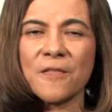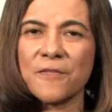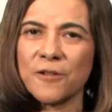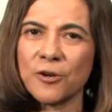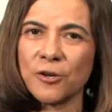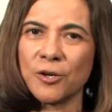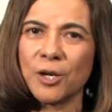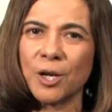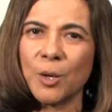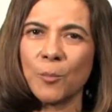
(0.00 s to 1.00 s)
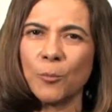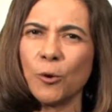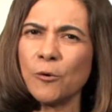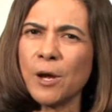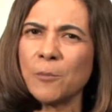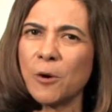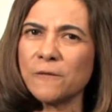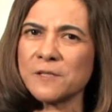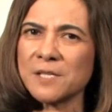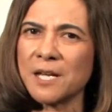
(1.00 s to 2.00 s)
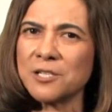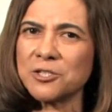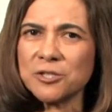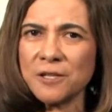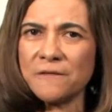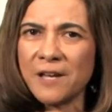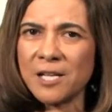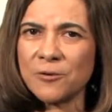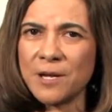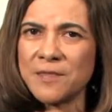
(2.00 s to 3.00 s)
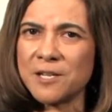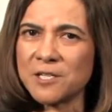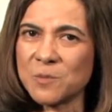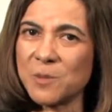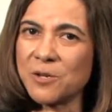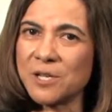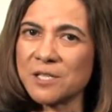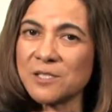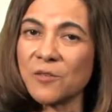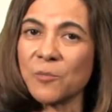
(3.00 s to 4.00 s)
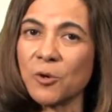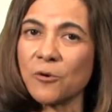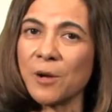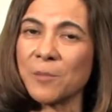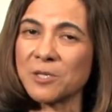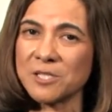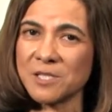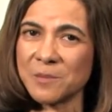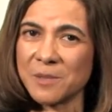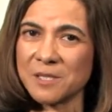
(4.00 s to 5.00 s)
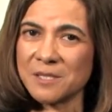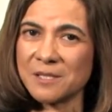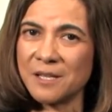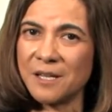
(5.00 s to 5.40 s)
Third, program oversight should evaluate the experience of program participants.